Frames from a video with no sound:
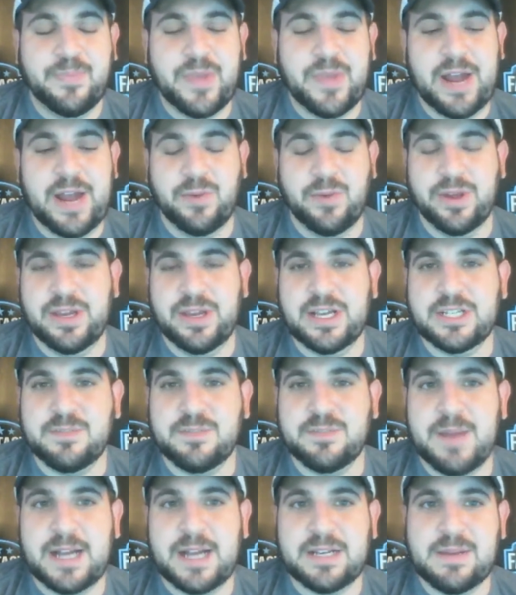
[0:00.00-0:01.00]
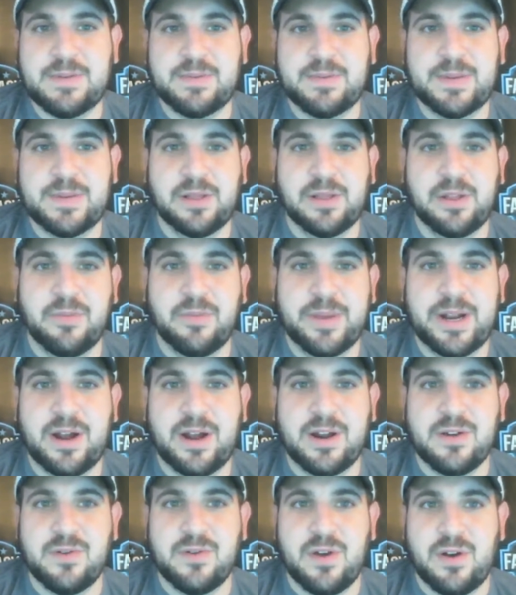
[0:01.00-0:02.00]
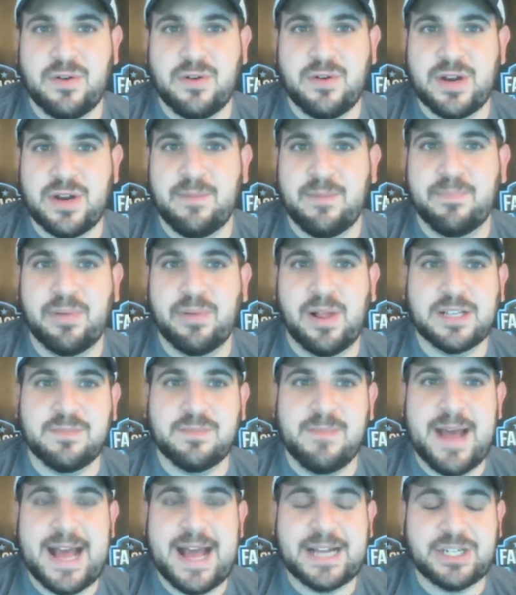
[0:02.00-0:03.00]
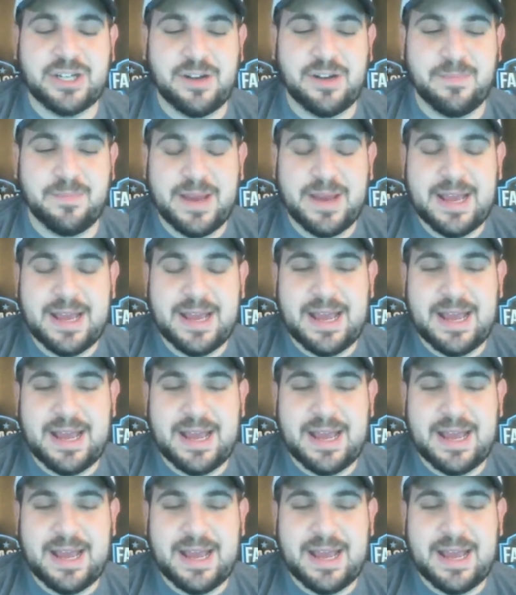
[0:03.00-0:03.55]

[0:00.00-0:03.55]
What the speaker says: I really expect them to be a little bit underowned in a plus matchup.